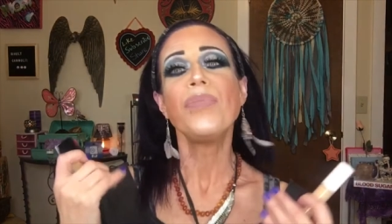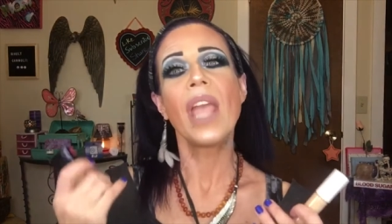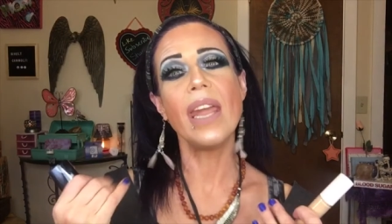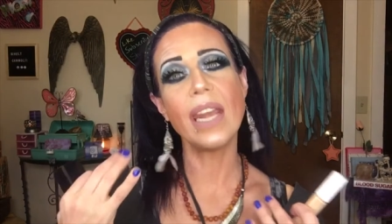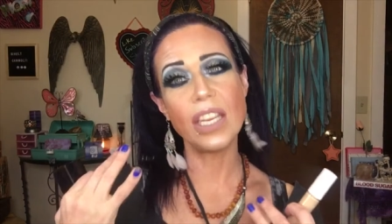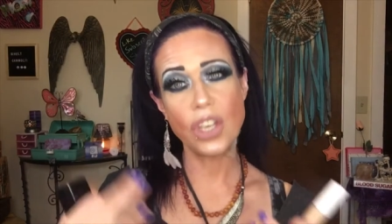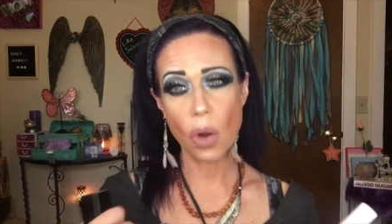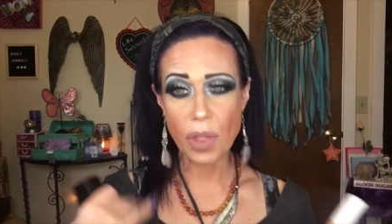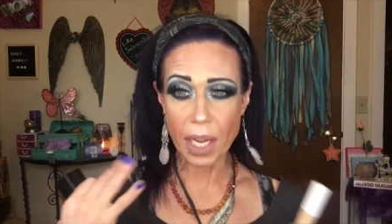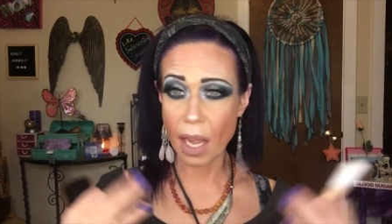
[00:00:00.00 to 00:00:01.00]
And I
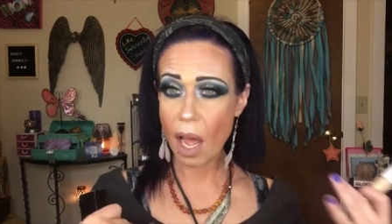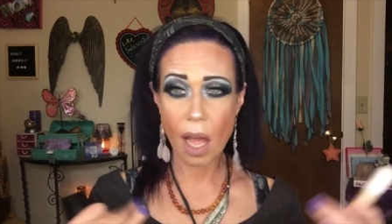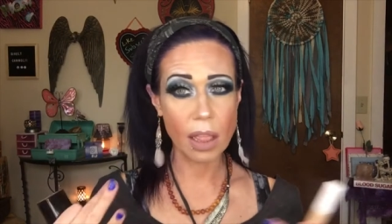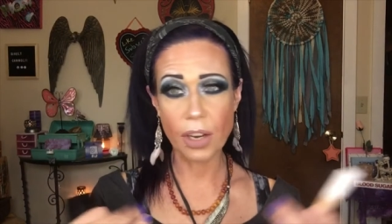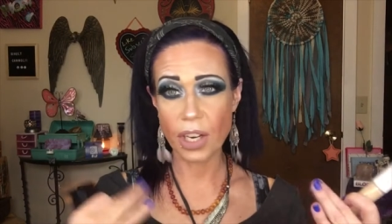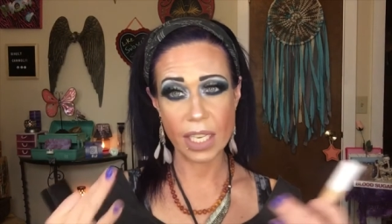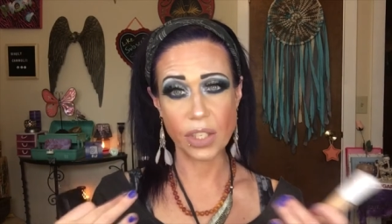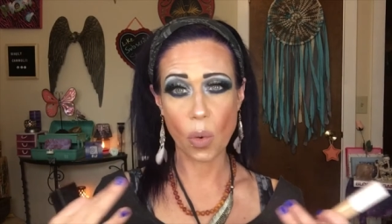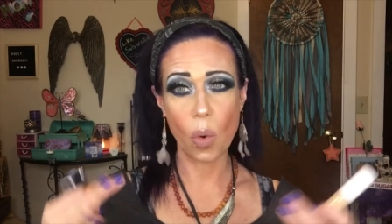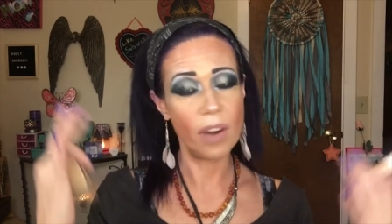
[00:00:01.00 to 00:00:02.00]
know the color is
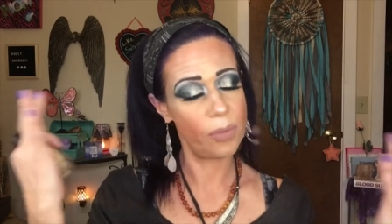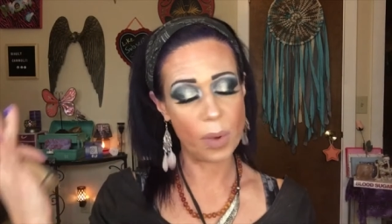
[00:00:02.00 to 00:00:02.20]
off.